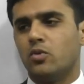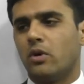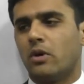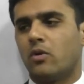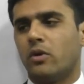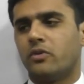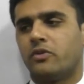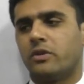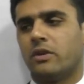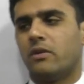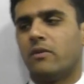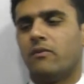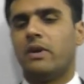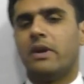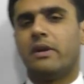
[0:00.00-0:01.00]
Do a
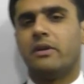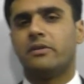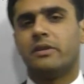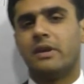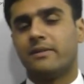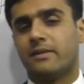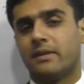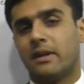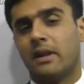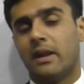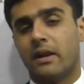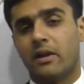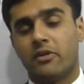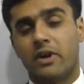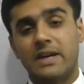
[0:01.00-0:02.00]
question where it says
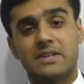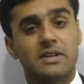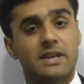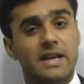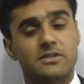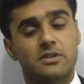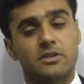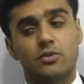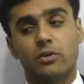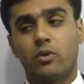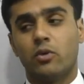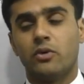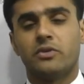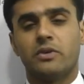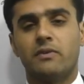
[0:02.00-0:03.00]
write a letter. Do
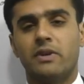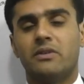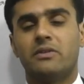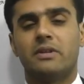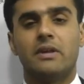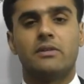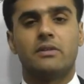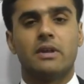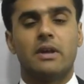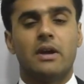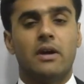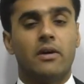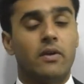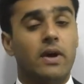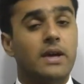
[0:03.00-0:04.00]
a question where it says
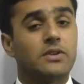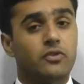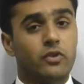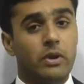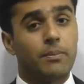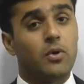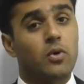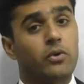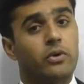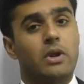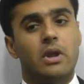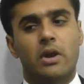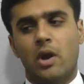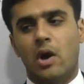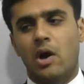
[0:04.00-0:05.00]
write a report.
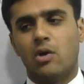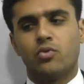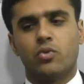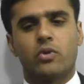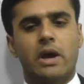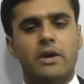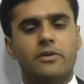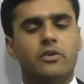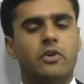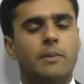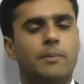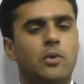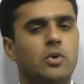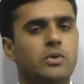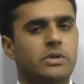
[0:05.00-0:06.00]
Now how to write a
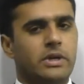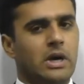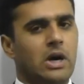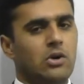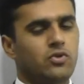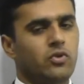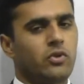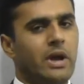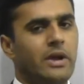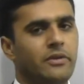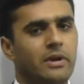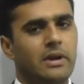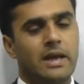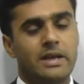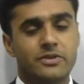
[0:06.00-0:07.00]
report and how to
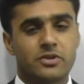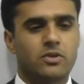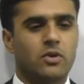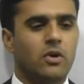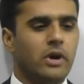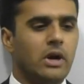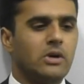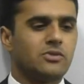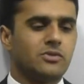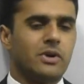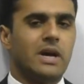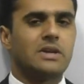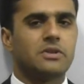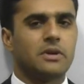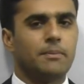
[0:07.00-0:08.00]
write a letter or how to
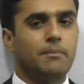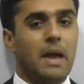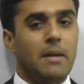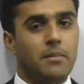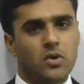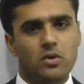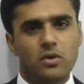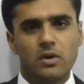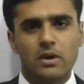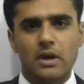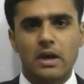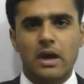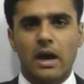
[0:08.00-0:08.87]
write a memo,